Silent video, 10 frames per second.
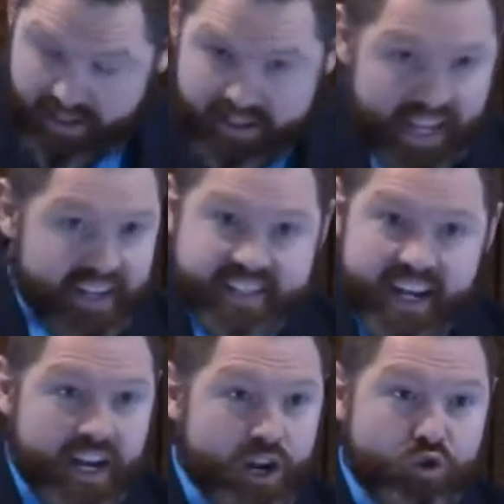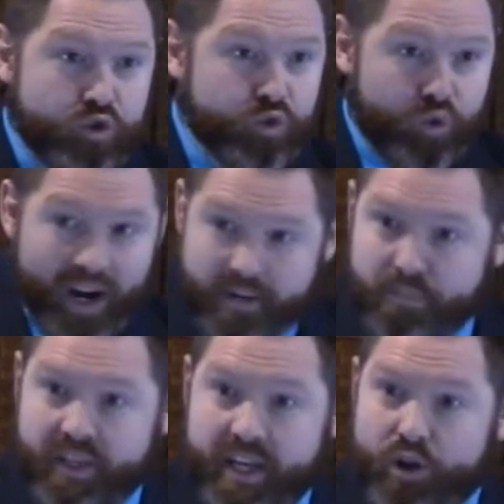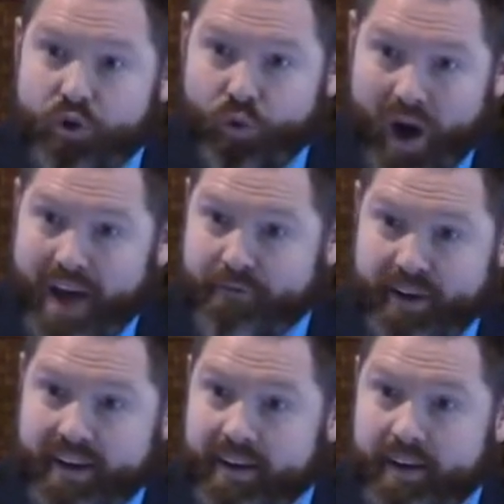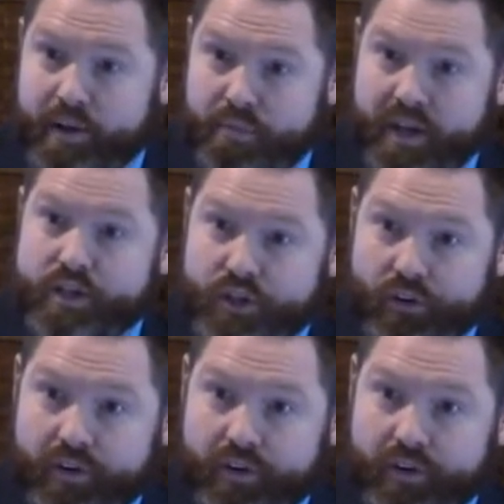That is an incredibly graphic picture.